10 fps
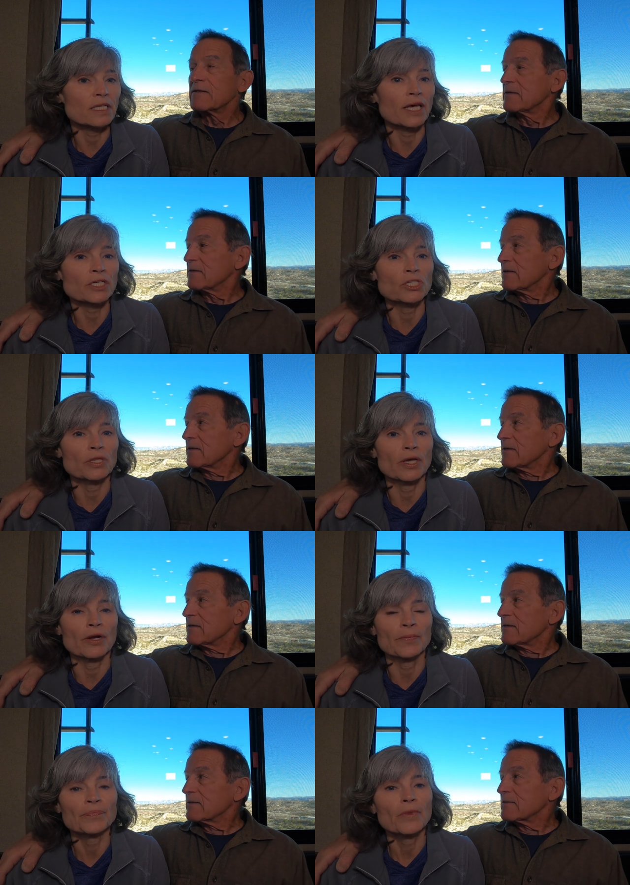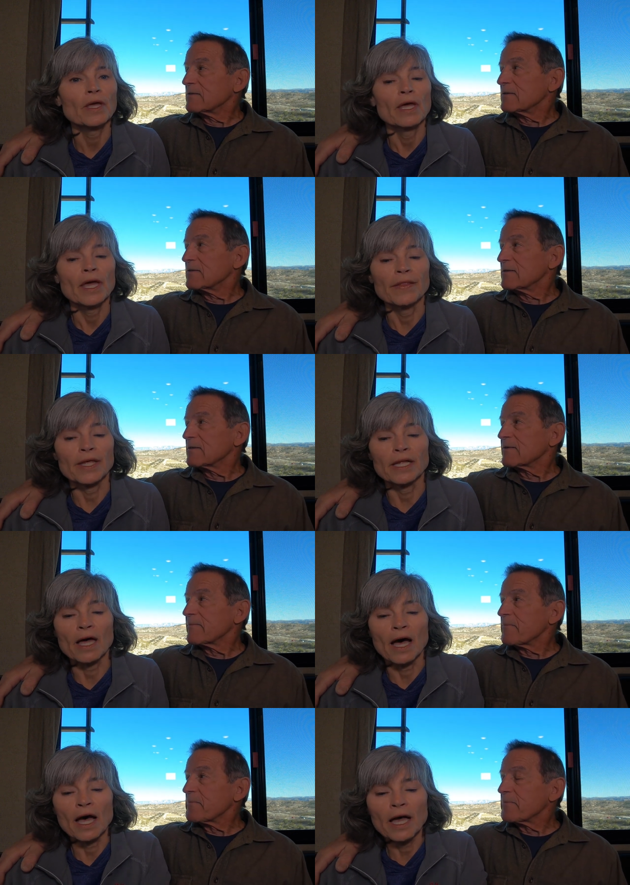Speaker 1: of selection there. And then
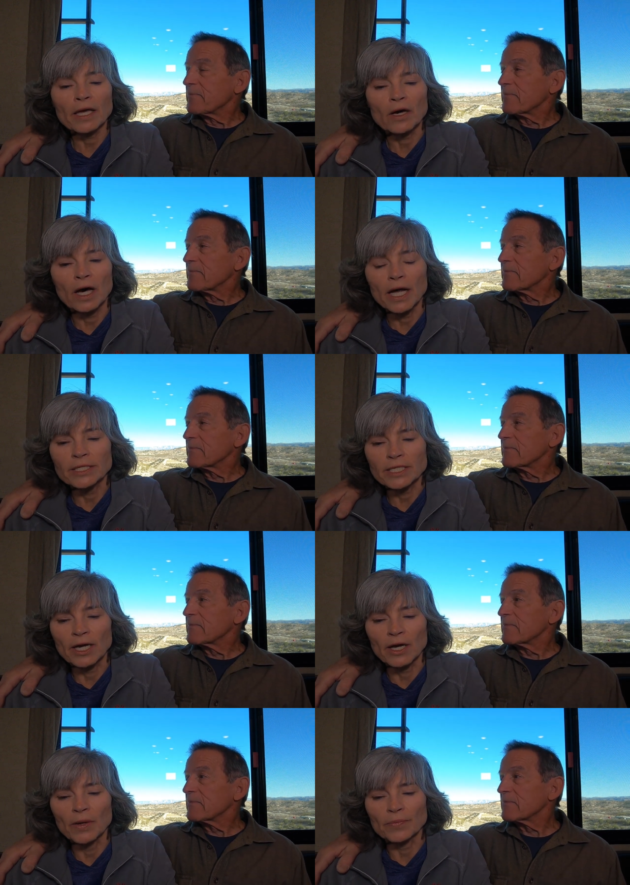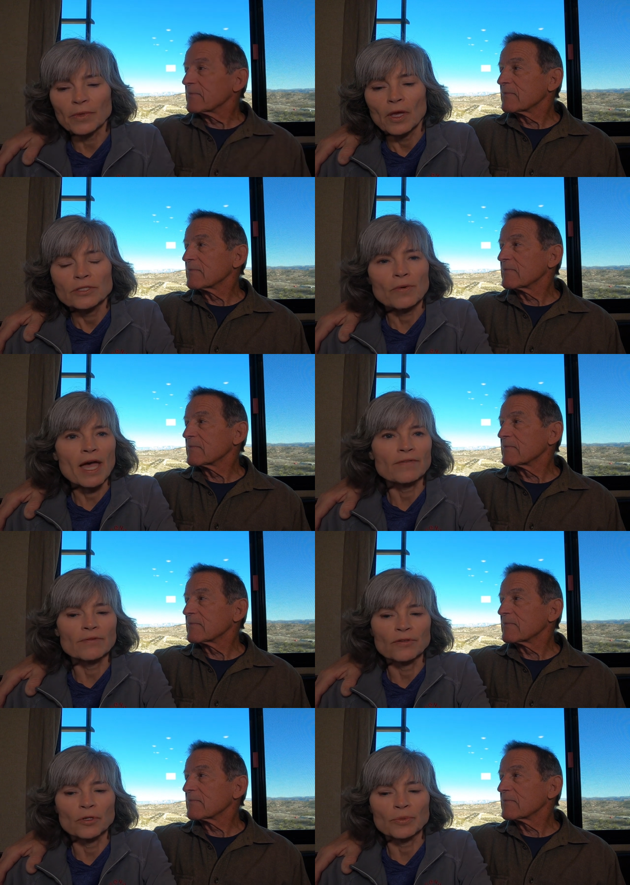I got, um, so I have a
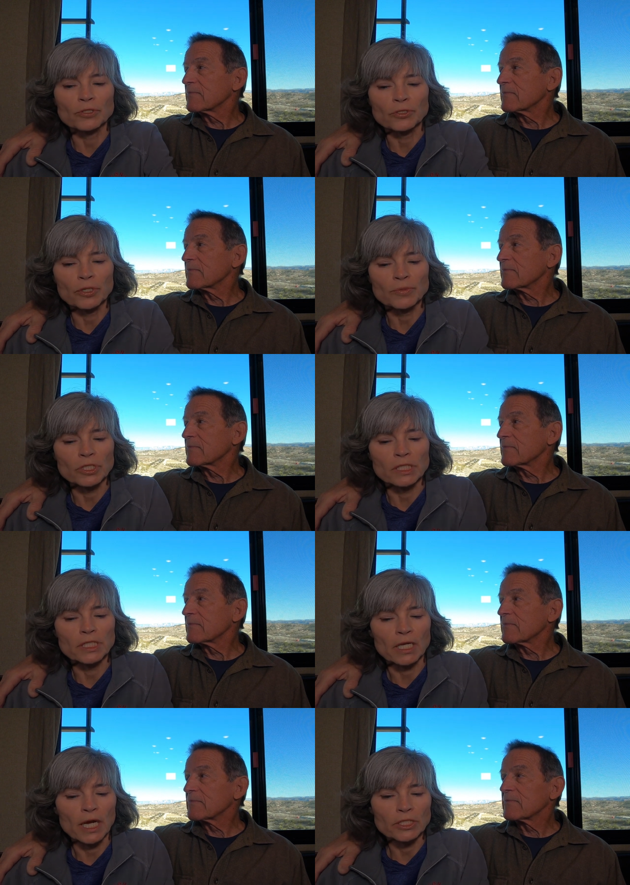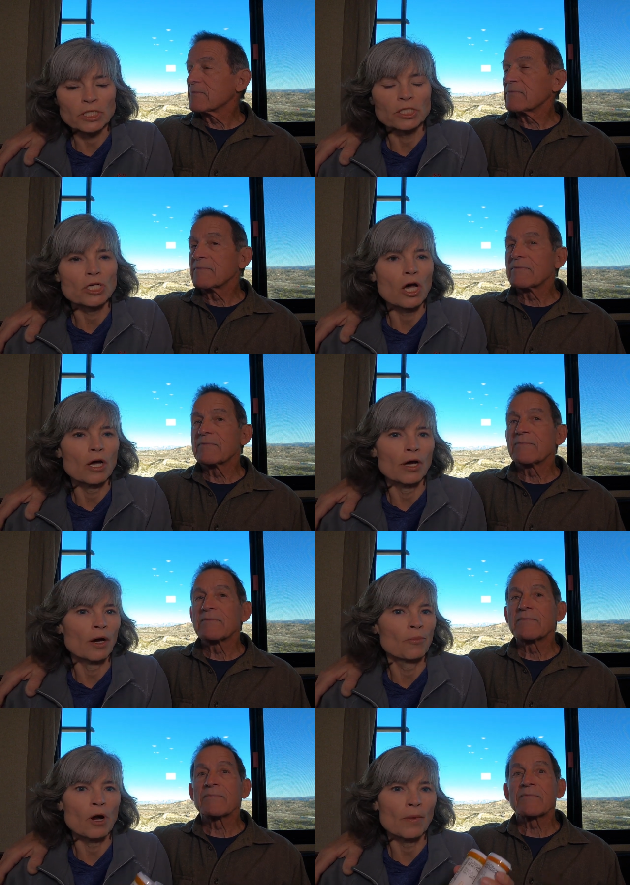few prescriptions, and I just ta-
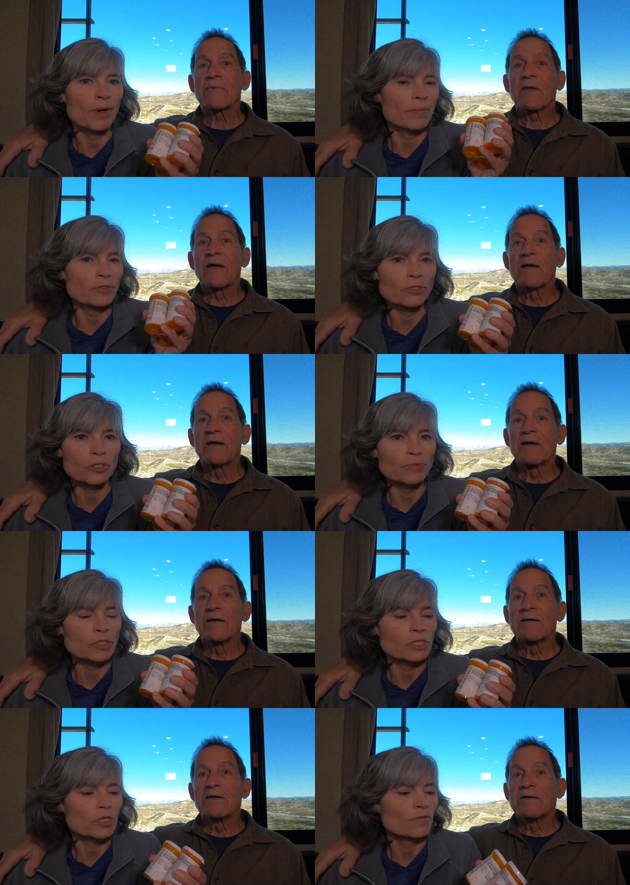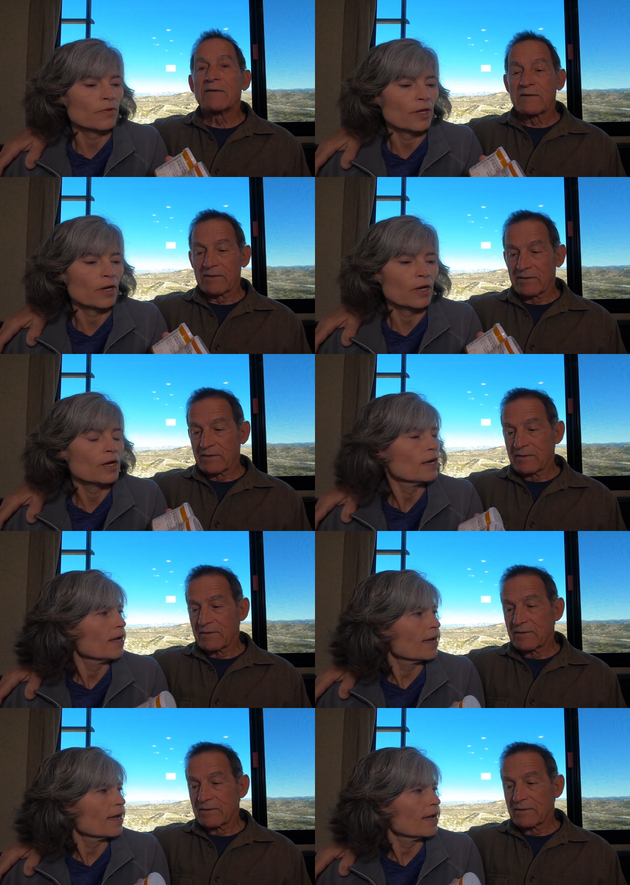uh, brought my prescriptions over there,